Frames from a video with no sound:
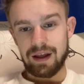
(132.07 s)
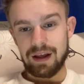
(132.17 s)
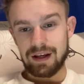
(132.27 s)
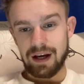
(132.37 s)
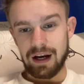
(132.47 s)

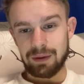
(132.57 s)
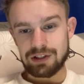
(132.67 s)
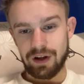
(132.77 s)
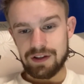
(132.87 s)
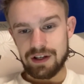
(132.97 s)
Carlo
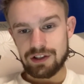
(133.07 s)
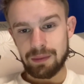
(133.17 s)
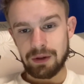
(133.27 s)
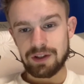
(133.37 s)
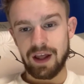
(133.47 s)
Ancelotti has come
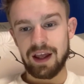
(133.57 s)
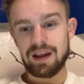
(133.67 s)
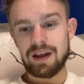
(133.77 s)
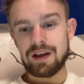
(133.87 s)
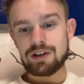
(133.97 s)
out today,
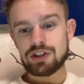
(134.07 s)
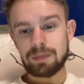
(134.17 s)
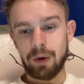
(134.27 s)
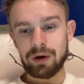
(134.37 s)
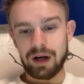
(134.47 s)

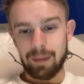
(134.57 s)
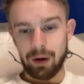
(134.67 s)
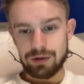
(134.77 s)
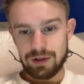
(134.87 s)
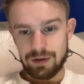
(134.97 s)
spoken
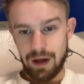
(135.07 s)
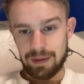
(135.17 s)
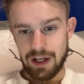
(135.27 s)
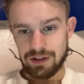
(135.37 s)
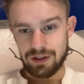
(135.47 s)
about a
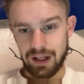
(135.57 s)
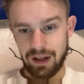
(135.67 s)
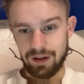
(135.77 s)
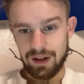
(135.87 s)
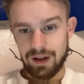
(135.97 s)
potential
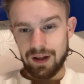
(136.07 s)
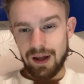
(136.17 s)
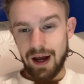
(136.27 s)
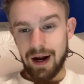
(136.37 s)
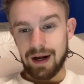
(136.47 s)
deal,
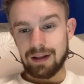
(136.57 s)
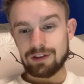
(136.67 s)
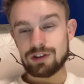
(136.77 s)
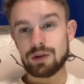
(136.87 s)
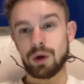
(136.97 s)
and
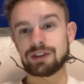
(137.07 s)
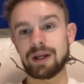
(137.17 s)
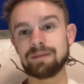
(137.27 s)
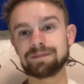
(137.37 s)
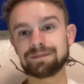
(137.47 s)
squashed it.
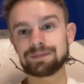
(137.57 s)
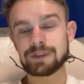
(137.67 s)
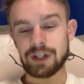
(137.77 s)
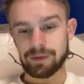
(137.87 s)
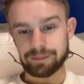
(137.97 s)

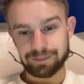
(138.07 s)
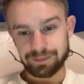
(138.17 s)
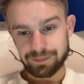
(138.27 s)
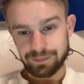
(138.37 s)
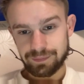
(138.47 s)
So,
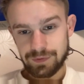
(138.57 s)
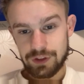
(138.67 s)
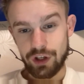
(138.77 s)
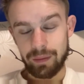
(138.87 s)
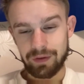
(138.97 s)

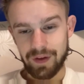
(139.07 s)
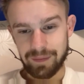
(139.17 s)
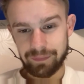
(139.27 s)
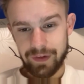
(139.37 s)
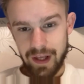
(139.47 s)
sorry about that.
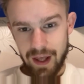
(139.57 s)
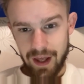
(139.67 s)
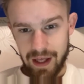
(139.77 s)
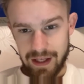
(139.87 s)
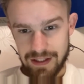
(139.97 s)

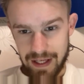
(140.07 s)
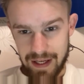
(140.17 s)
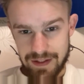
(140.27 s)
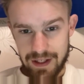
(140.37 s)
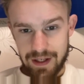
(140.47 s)
He
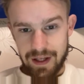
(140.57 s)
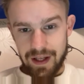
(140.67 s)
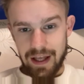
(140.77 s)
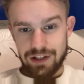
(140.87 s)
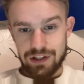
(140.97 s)
said,
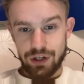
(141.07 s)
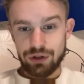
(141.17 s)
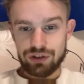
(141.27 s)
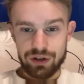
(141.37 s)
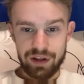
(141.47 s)
"It's not
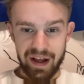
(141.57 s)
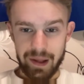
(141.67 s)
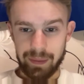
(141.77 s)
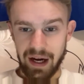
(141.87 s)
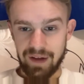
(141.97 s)
true that I am
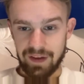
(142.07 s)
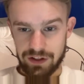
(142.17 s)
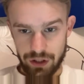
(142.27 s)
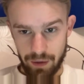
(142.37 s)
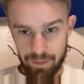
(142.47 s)
behind
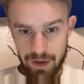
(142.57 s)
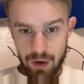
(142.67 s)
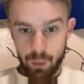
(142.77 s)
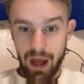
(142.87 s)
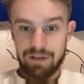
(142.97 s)
Isco.
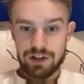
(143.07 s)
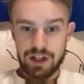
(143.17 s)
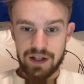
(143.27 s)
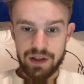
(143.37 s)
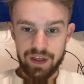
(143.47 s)
We haven't
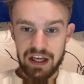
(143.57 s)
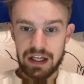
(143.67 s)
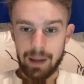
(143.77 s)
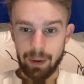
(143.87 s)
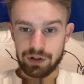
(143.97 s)
started thinking
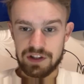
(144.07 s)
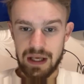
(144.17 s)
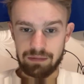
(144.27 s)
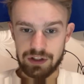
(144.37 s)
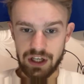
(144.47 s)
about the
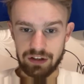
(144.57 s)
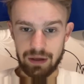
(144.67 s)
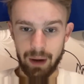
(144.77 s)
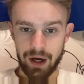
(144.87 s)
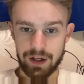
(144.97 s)
team for January
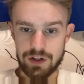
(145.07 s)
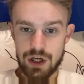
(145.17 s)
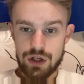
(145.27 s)
market.